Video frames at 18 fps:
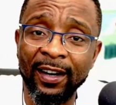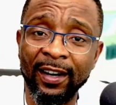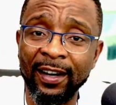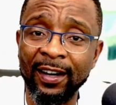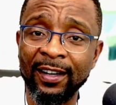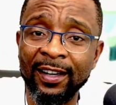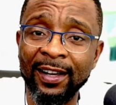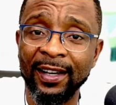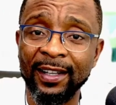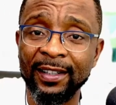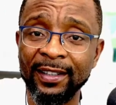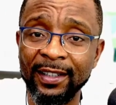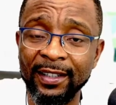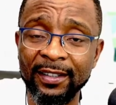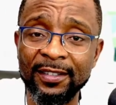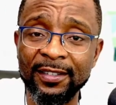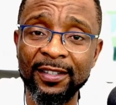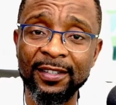
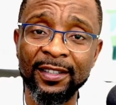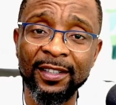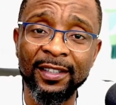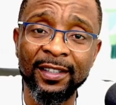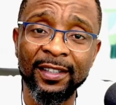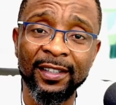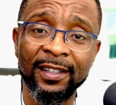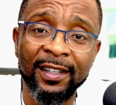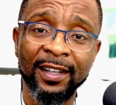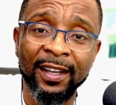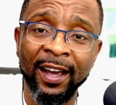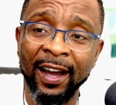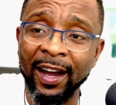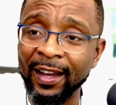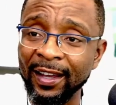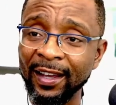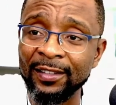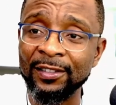clinics,
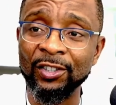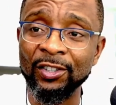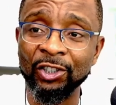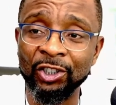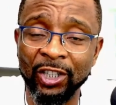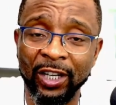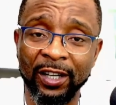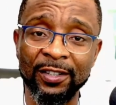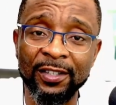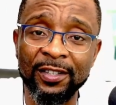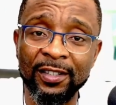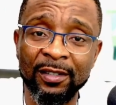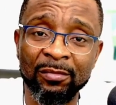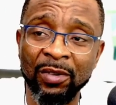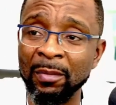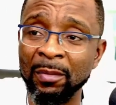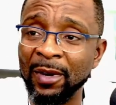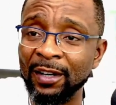hire teachers,
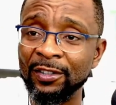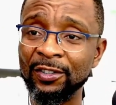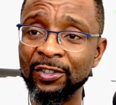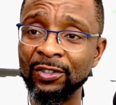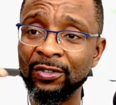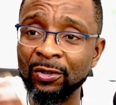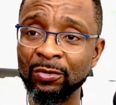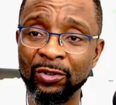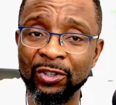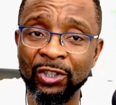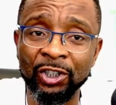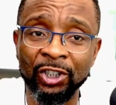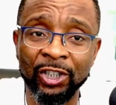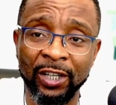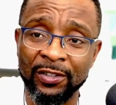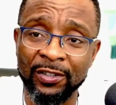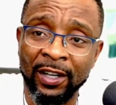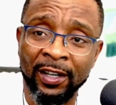primary school
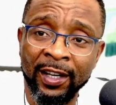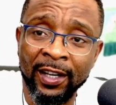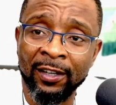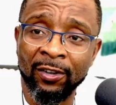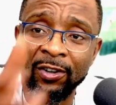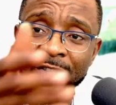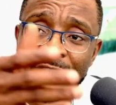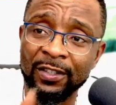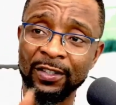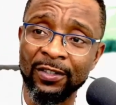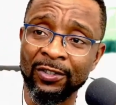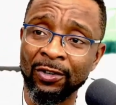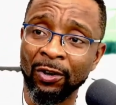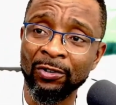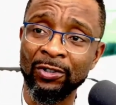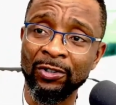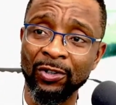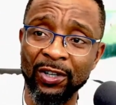teachers, hire nurses,
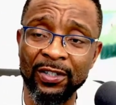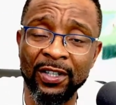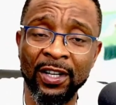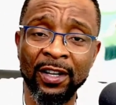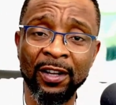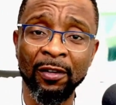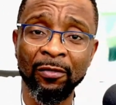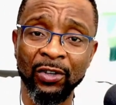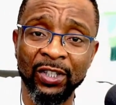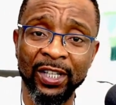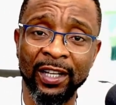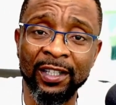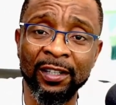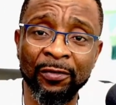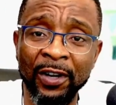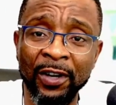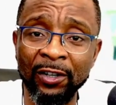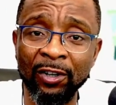doctors for their
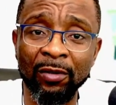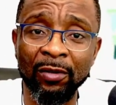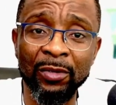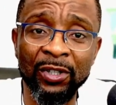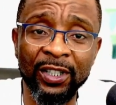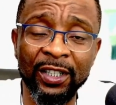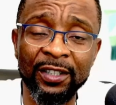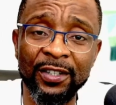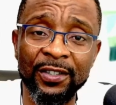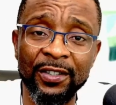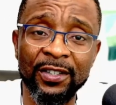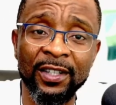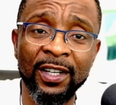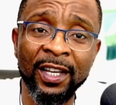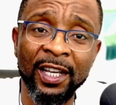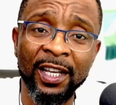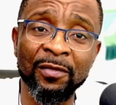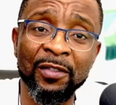different
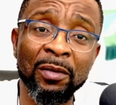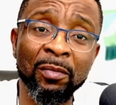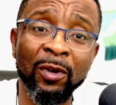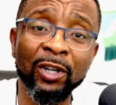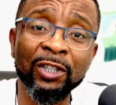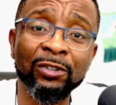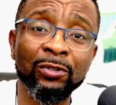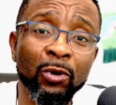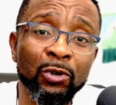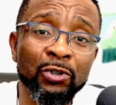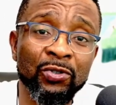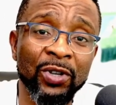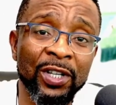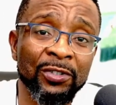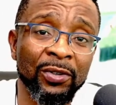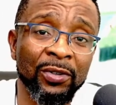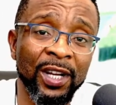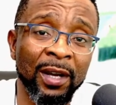communities if the money goes straight
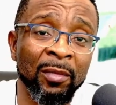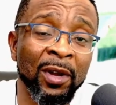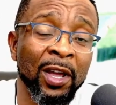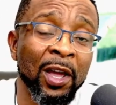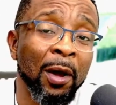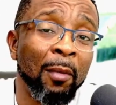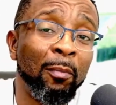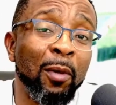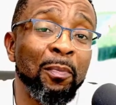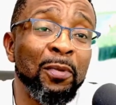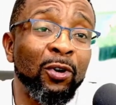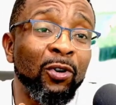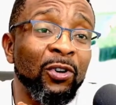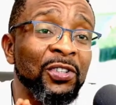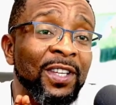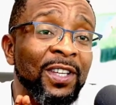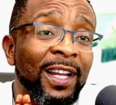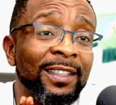to them. But
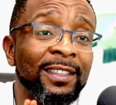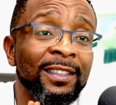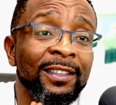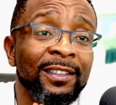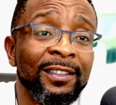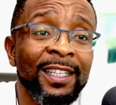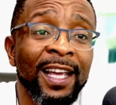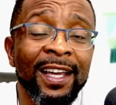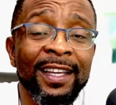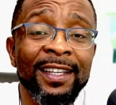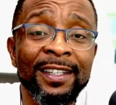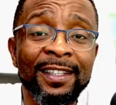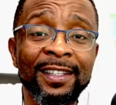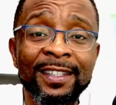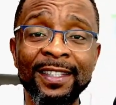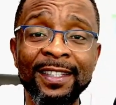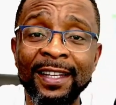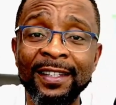because Nigeria
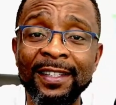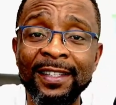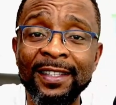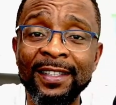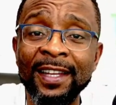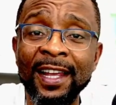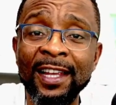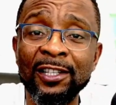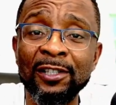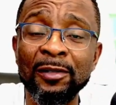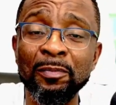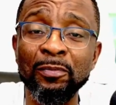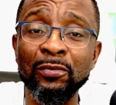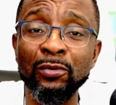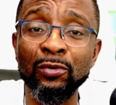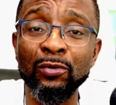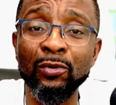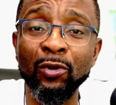is a
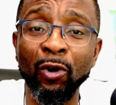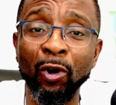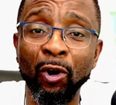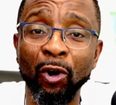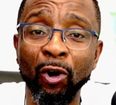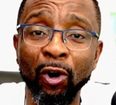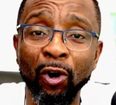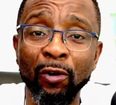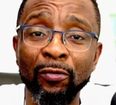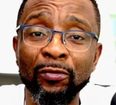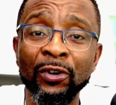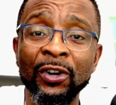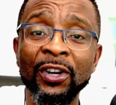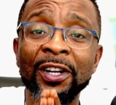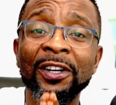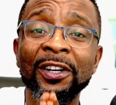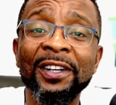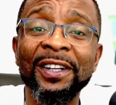cesspool of
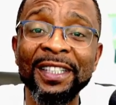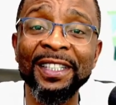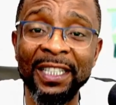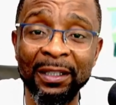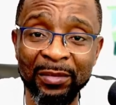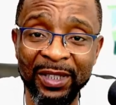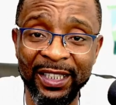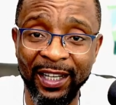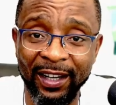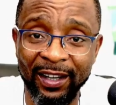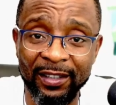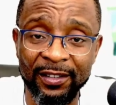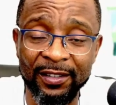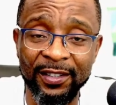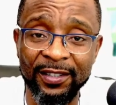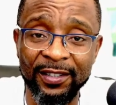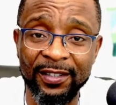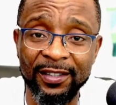
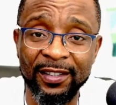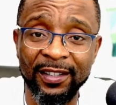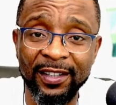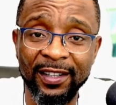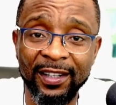criminals,